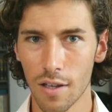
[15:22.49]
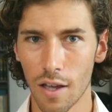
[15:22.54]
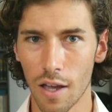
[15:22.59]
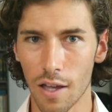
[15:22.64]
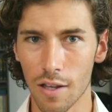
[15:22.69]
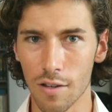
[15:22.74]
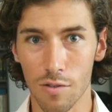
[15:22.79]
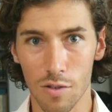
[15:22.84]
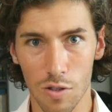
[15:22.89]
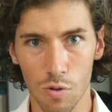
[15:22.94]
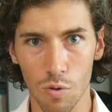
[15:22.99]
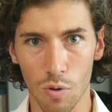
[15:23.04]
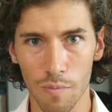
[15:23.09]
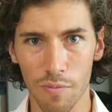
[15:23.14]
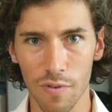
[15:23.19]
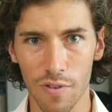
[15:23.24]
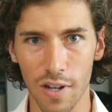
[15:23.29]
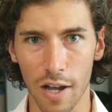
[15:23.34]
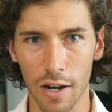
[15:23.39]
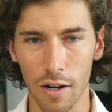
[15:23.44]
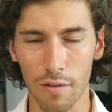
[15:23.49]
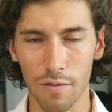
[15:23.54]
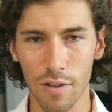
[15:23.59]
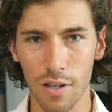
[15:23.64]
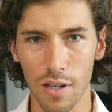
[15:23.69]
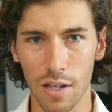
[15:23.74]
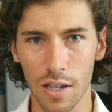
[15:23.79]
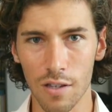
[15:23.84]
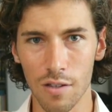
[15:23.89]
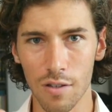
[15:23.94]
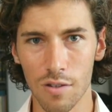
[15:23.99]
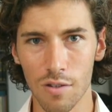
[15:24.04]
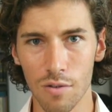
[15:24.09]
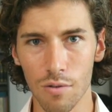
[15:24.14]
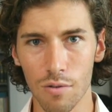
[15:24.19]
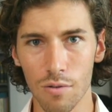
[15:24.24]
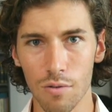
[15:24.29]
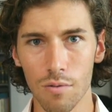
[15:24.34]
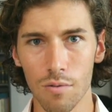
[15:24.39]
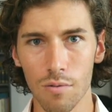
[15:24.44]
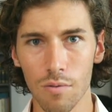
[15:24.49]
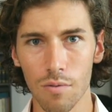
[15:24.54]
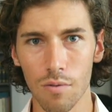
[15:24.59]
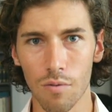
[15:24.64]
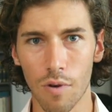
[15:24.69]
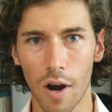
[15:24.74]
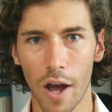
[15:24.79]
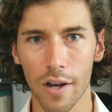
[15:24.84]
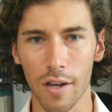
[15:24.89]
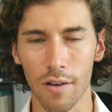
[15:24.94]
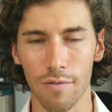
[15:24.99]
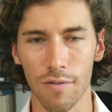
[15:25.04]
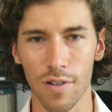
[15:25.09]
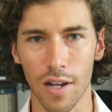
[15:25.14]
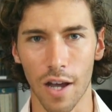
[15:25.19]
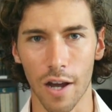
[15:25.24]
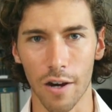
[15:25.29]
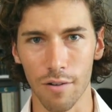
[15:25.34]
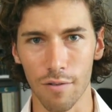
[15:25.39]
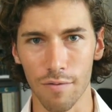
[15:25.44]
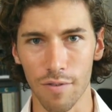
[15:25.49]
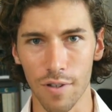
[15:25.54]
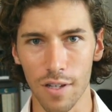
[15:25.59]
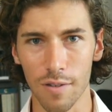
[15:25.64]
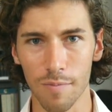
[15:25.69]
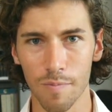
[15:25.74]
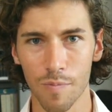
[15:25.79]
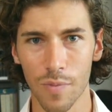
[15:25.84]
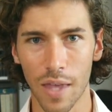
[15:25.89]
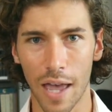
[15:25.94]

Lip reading: and storm photography into rocket photography?